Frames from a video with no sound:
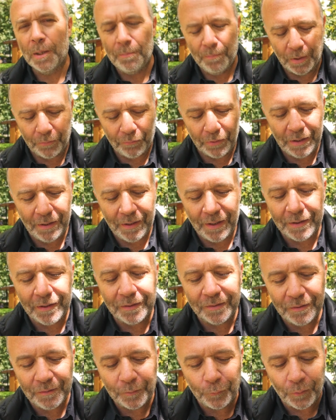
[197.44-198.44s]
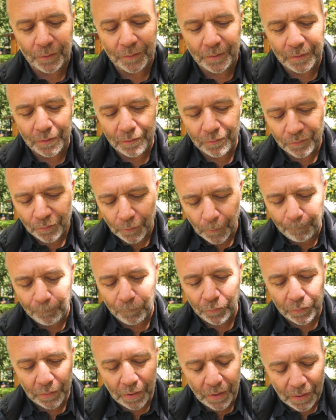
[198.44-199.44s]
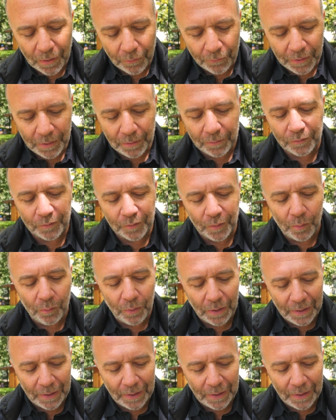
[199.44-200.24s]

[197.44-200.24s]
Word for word: I'm really liking this croissant. It's so airy, so